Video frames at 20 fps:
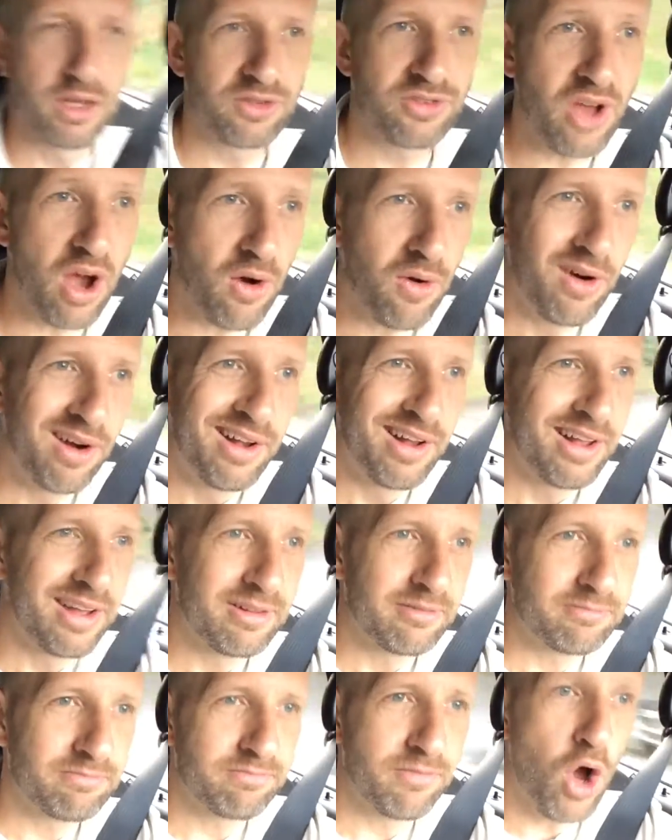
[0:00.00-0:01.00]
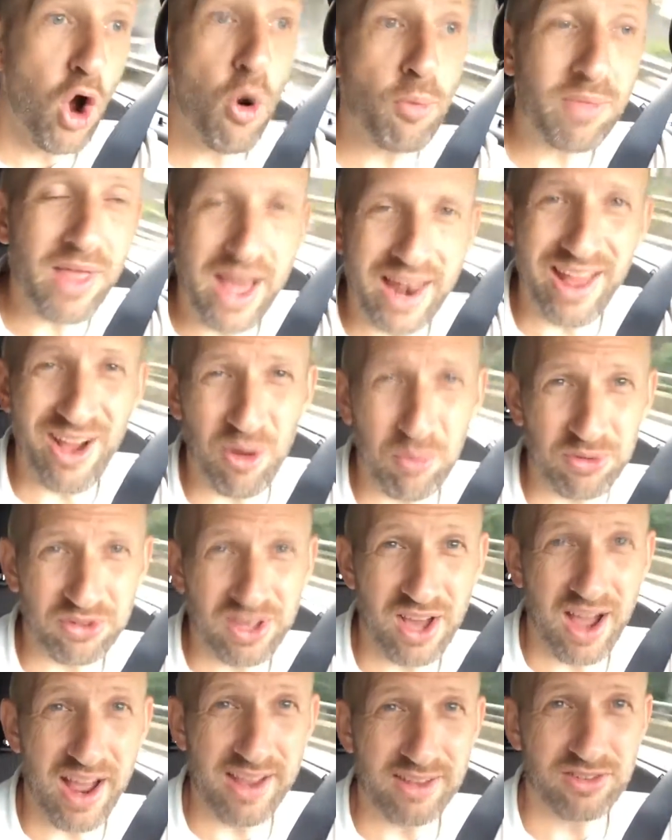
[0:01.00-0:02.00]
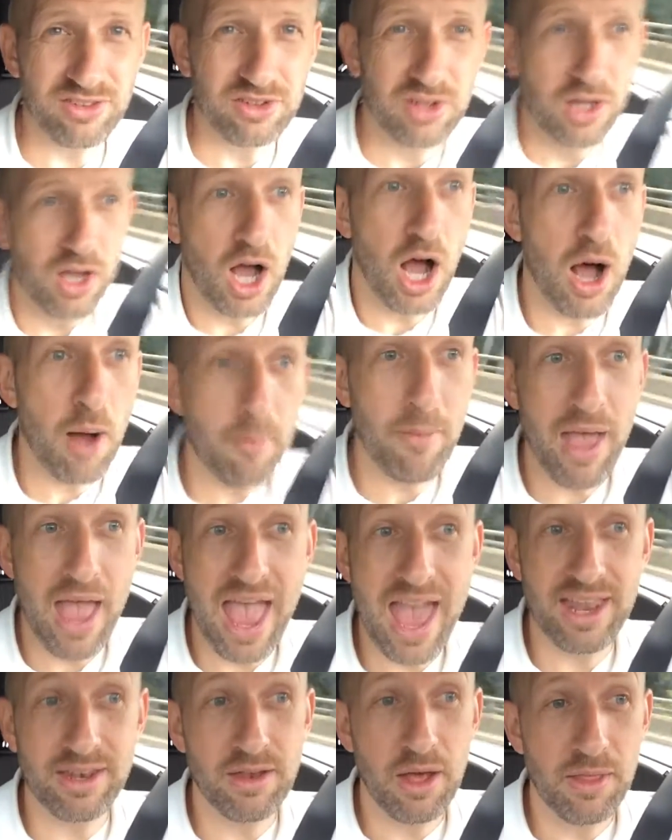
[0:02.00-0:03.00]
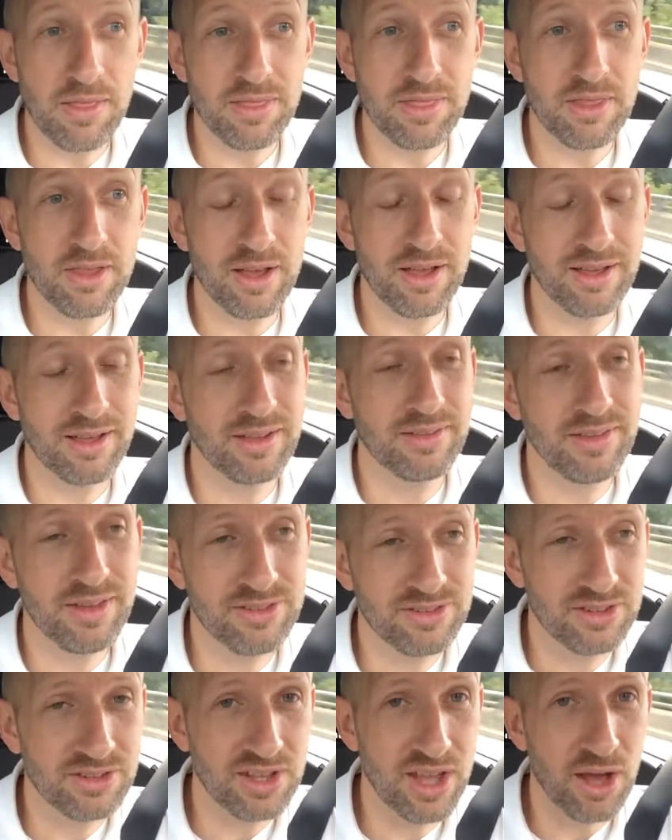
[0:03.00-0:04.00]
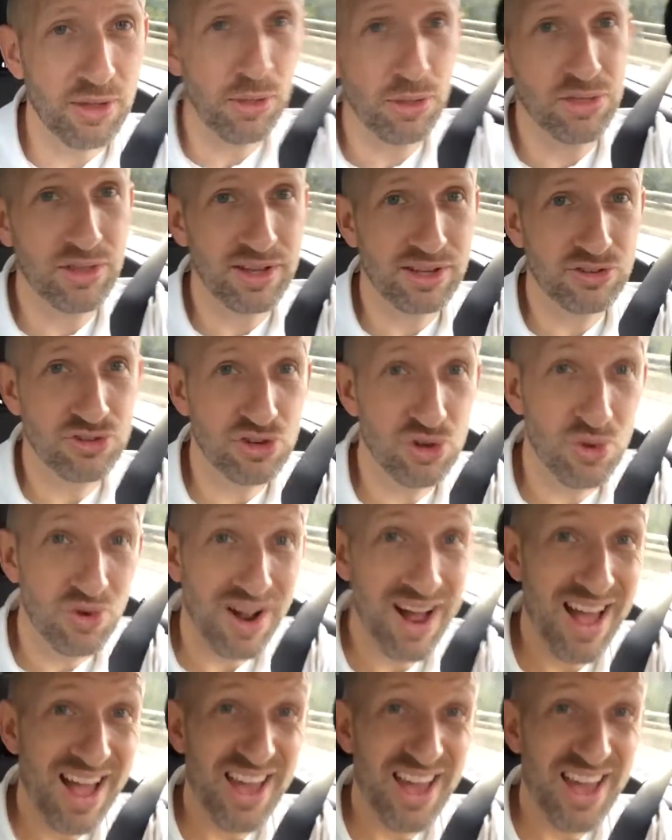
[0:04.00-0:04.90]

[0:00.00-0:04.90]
So, hope that helps, guys. And this is the other thing too.